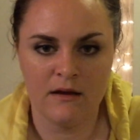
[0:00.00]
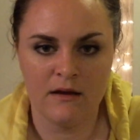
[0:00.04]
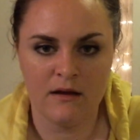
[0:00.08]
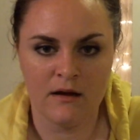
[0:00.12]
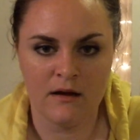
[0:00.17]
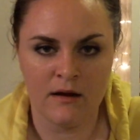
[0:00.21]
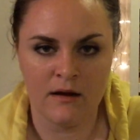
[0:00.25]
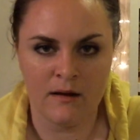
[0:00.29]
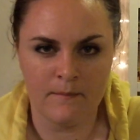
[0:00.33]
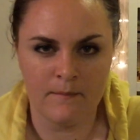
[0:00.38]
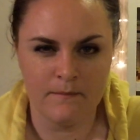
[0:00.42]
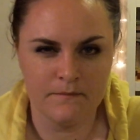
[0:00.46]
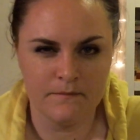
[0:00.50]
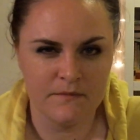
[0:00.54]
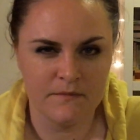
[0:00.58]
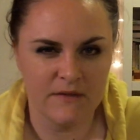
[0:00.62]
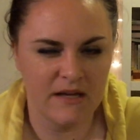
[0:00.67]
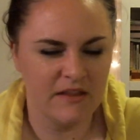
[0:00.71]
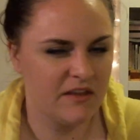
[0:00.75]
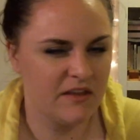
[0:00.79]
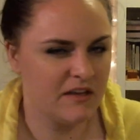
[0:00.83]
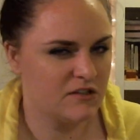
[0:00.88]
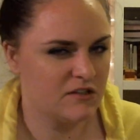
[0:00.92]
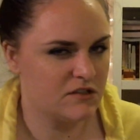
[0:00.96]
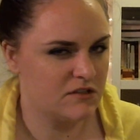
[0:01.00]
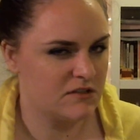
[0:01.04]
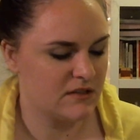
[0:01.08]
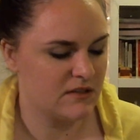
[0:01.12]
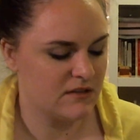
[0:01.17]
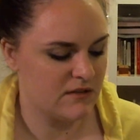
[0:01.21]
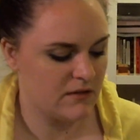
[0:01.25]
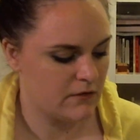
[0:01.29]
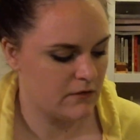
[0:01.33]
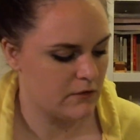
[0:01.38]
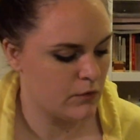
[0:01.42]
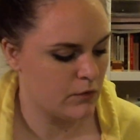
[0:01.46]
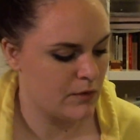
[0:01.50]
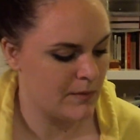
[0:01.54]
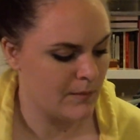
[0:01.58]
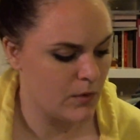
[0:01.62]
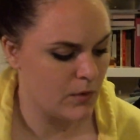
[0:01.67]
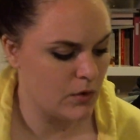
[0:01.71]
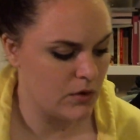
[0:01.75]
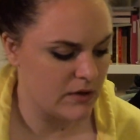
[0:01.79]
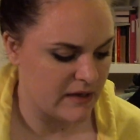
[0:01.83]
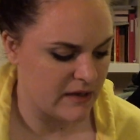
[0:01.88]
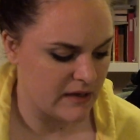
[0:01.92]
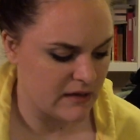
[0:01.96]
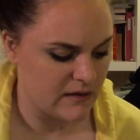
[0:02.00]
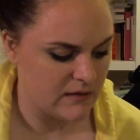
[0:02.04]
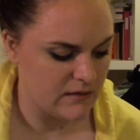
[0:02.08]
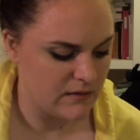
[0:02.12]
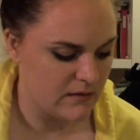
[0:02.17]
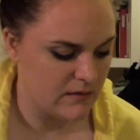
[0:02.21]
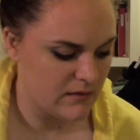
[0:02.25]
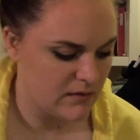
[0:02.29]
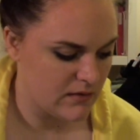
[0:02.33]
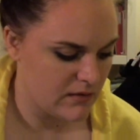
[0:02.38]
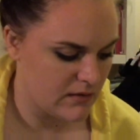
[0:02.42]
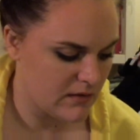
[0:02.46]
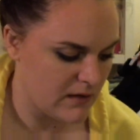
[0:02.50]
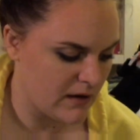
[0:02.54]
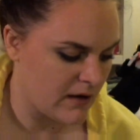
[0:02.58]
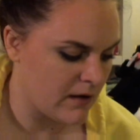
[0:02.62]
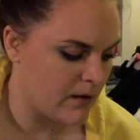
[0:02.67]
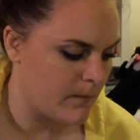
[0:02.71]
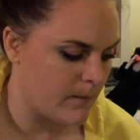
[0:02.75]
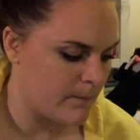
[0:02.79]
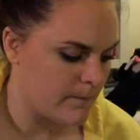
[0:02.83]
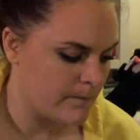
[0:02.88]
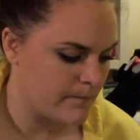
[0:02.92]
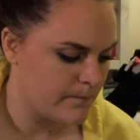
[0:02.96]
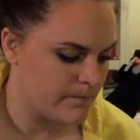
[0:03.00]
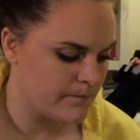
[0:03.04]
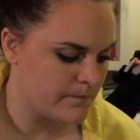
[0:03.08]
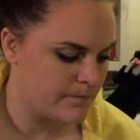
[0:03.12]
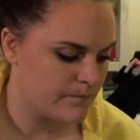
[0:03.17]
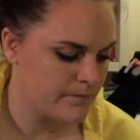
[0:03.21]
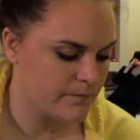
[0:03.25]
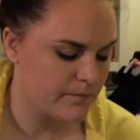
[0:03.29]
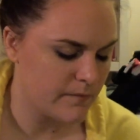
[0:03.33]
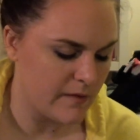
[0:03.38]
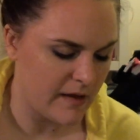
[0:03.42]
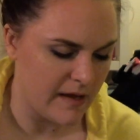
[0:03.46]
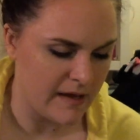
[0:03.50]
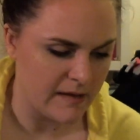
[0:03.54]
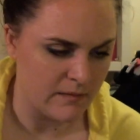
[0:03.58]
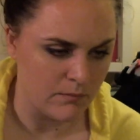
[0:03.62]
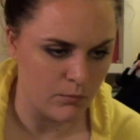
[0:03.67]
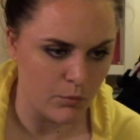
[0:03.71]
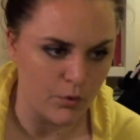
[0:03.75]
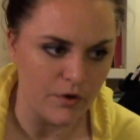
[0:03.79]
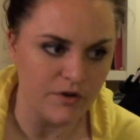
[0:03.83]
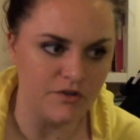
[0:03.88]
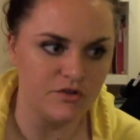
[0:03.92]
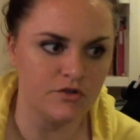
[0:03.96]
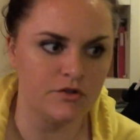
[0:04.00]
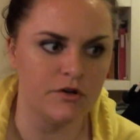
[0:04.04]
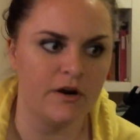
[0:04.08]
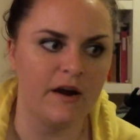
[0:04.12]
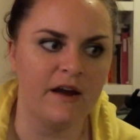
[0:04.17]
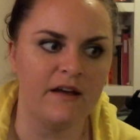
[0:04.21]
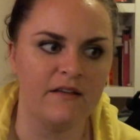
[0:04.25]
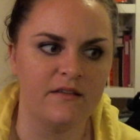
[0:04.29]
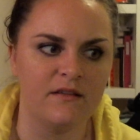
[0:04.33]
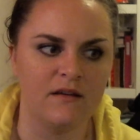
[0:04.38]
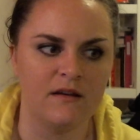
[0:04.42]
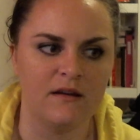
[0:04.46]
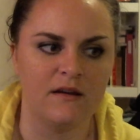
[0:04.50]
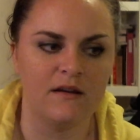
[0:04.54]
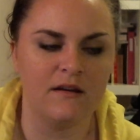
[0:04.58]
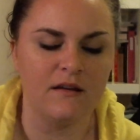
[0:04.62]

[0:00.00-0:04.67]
I think it's just because it's so emollient and moisturizing.